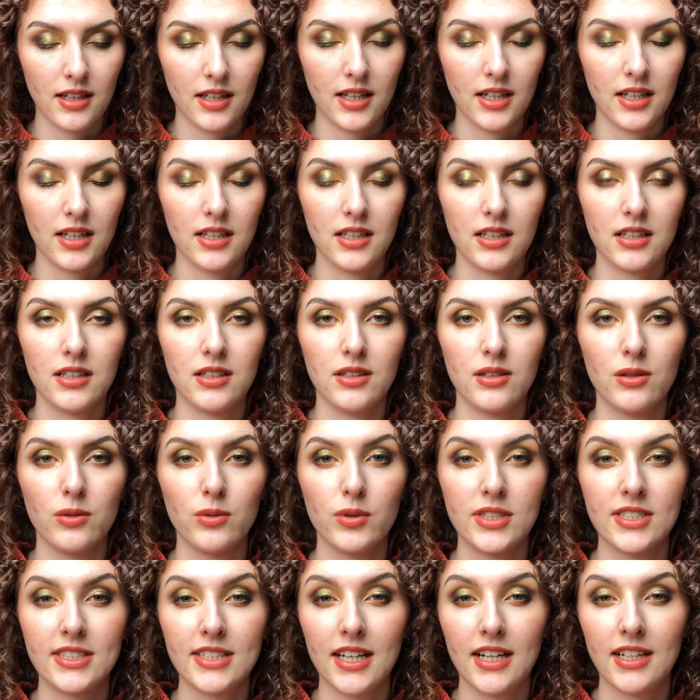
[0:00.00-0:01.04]
We
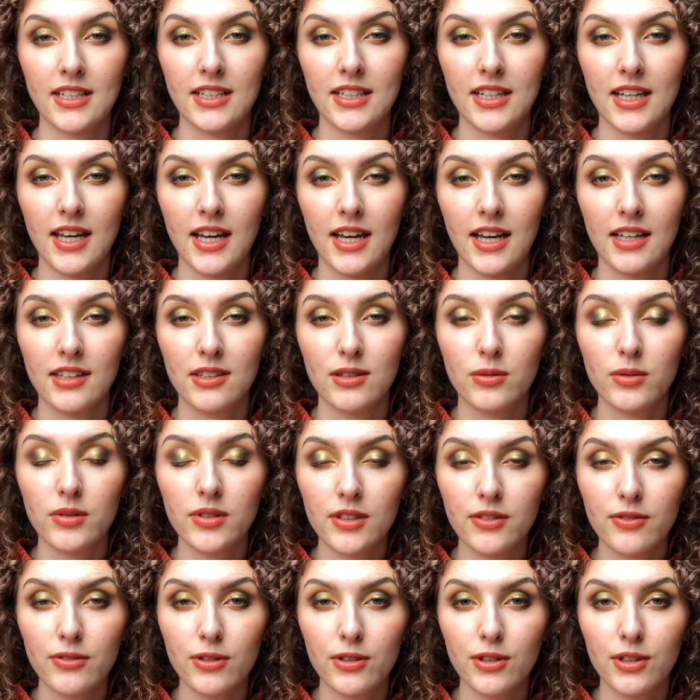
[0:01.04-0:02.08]
started at
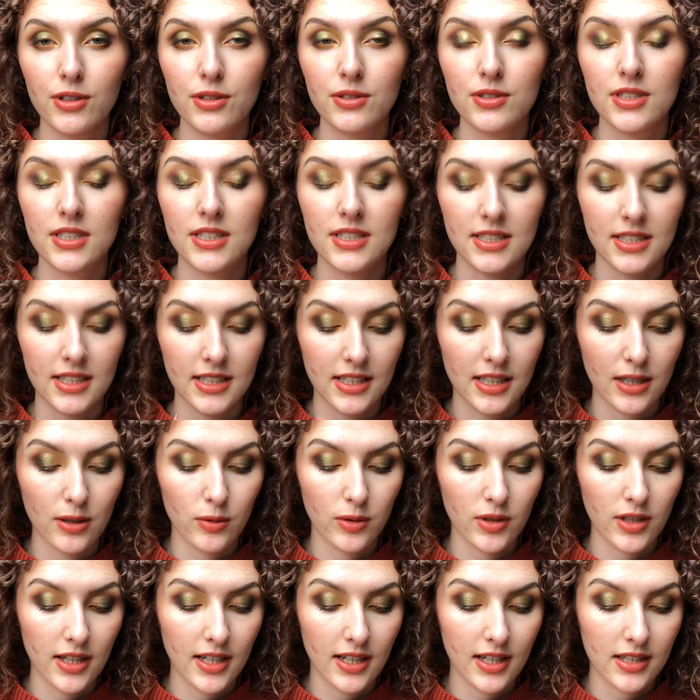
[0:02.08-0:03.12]
24 uses and now
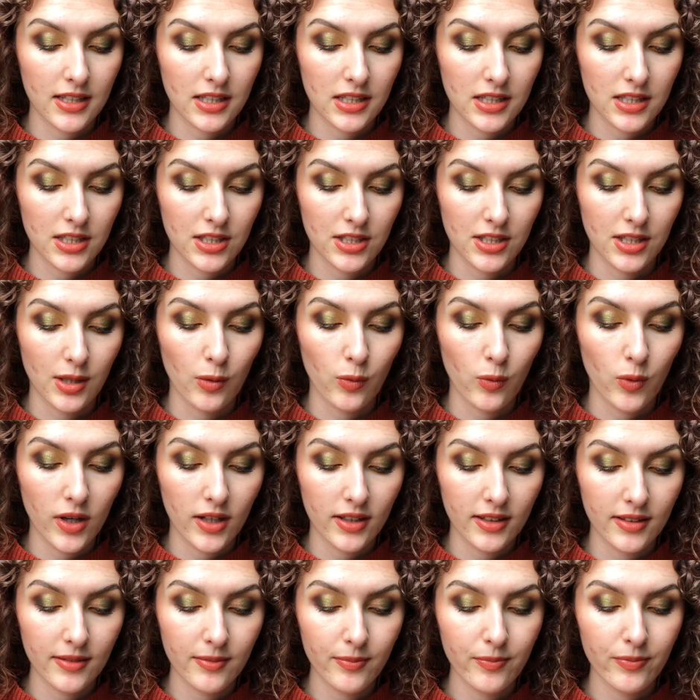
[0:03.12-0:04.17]
we're at
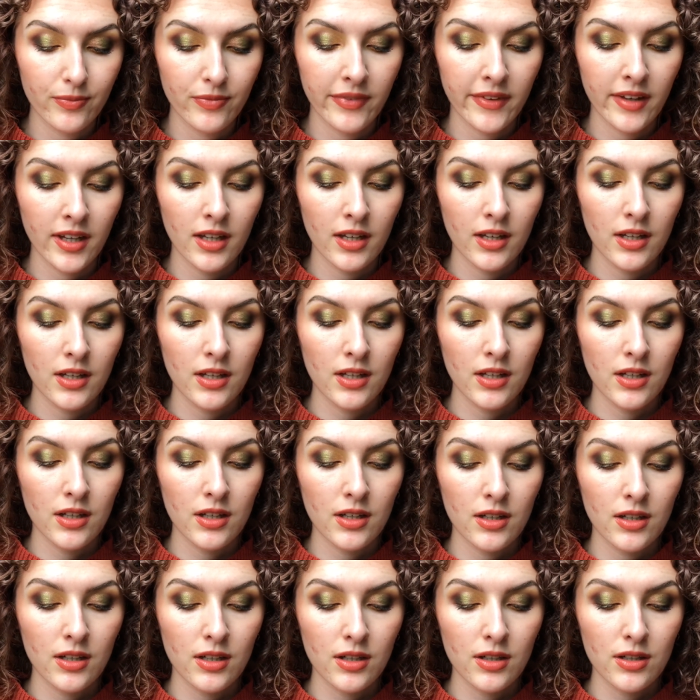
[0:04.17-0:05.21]
31.
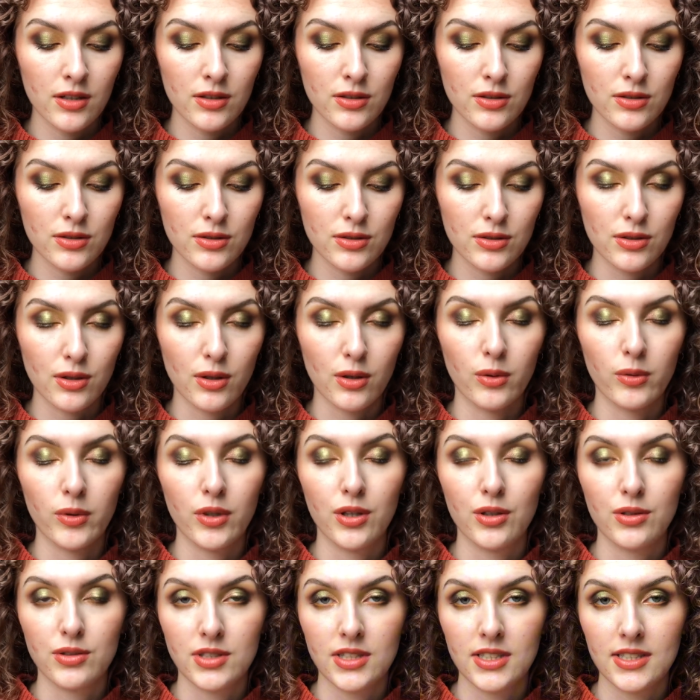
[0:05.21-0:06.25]
So we
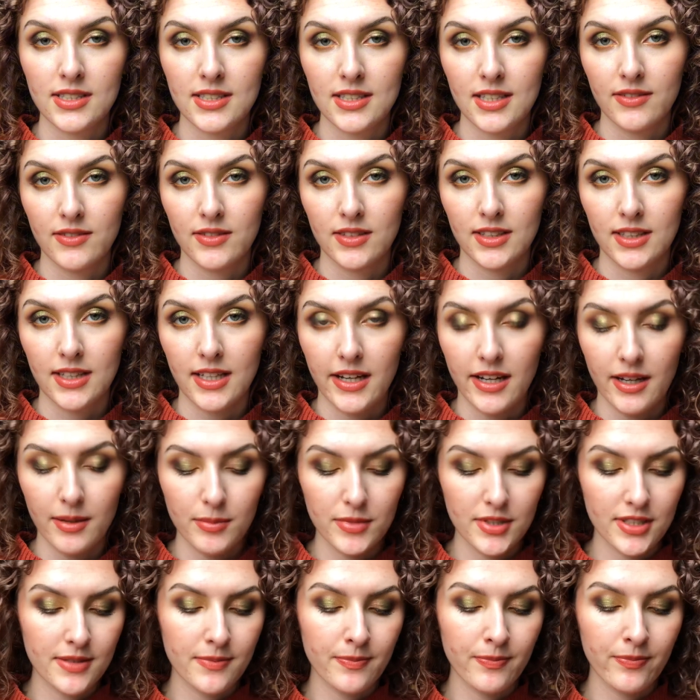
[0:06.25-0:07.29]
used it 7
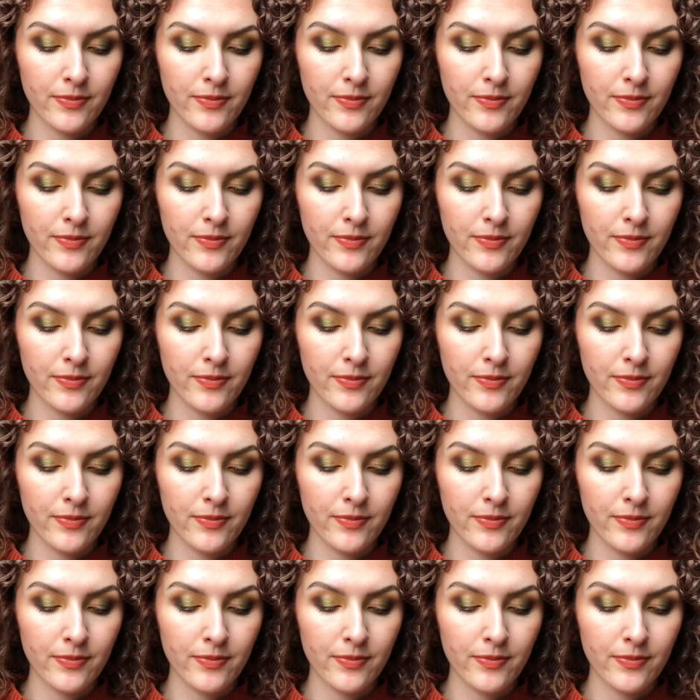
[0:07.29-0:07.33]
times.